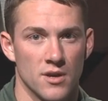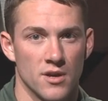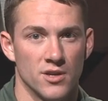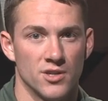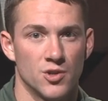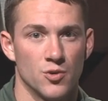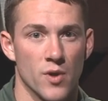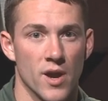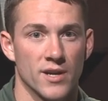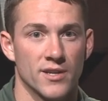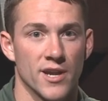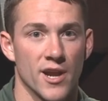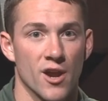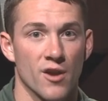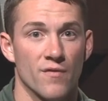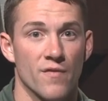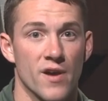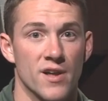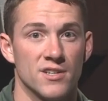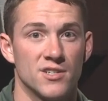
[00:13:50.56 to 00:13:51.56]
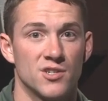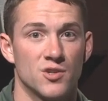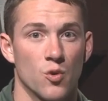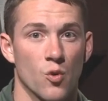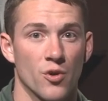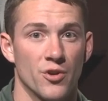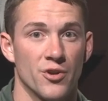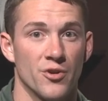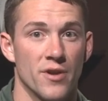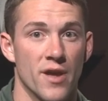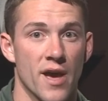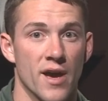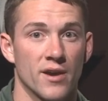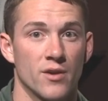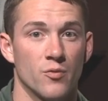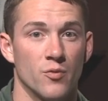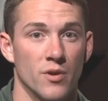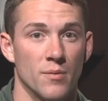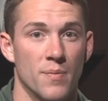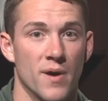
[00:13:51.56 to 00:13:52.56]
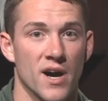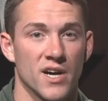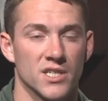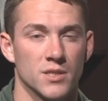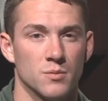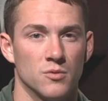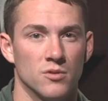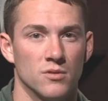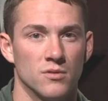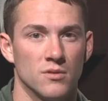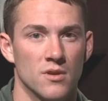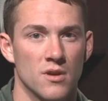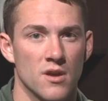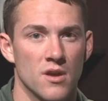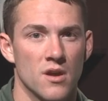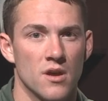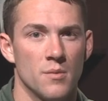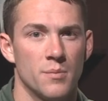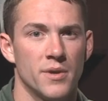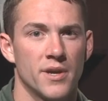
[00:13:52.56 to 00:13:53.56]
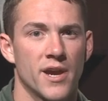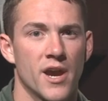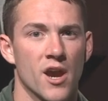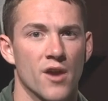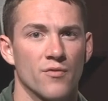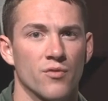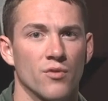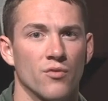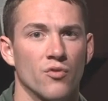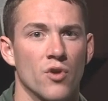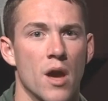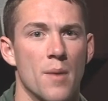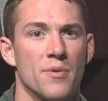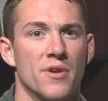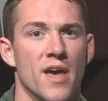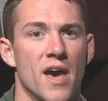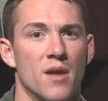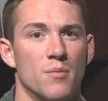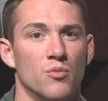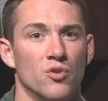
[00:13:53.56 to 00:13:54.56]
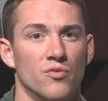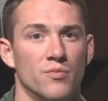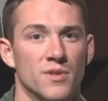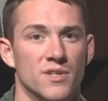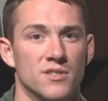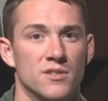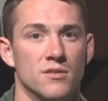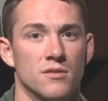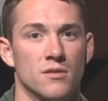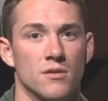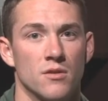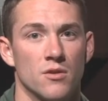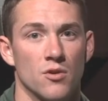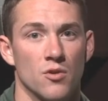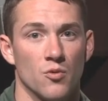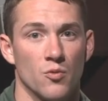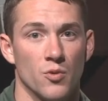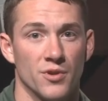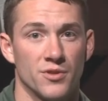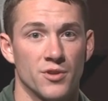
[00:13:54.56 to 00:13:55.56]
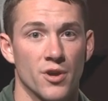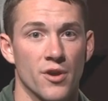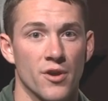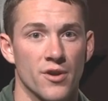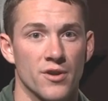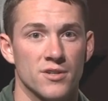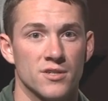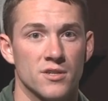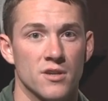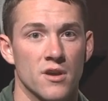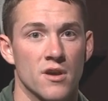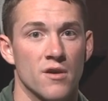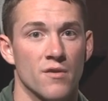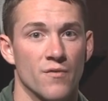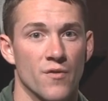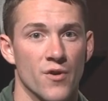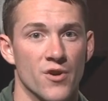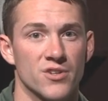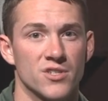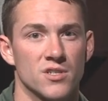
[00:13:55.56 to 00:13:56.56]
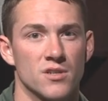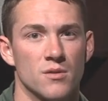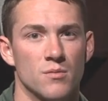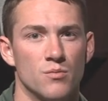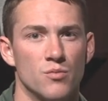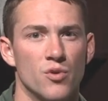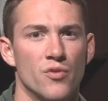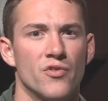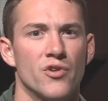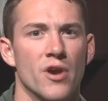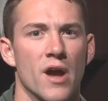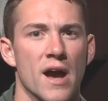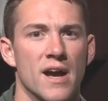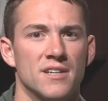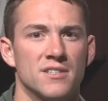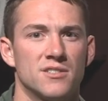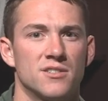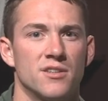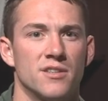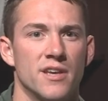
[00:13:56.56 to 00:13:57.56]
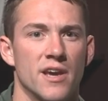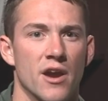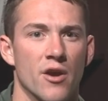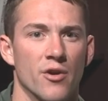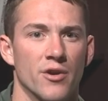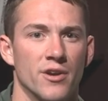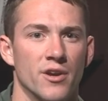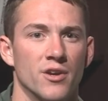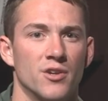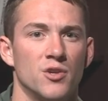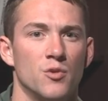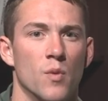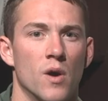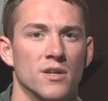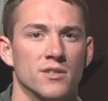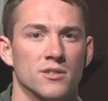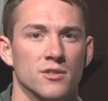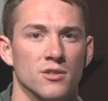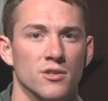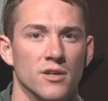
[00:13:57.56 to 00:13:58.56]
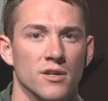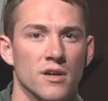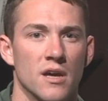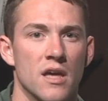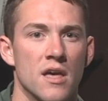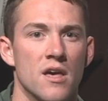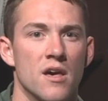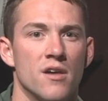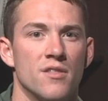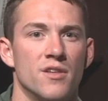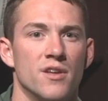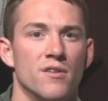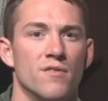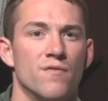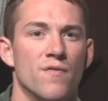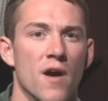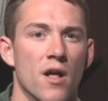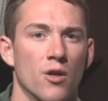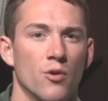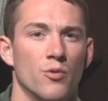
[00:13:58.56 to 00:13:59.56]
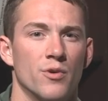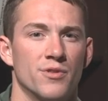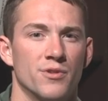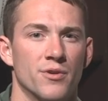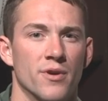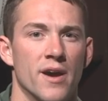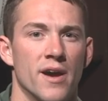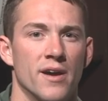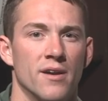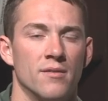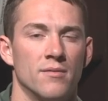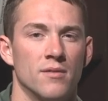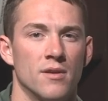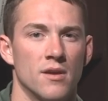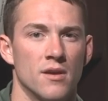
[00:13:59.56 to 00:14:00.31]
Direct air vents toward your neck when possible. Be careful of rapid head movements. With turns, first, move your eyes to the area you want to look, then follow with your head.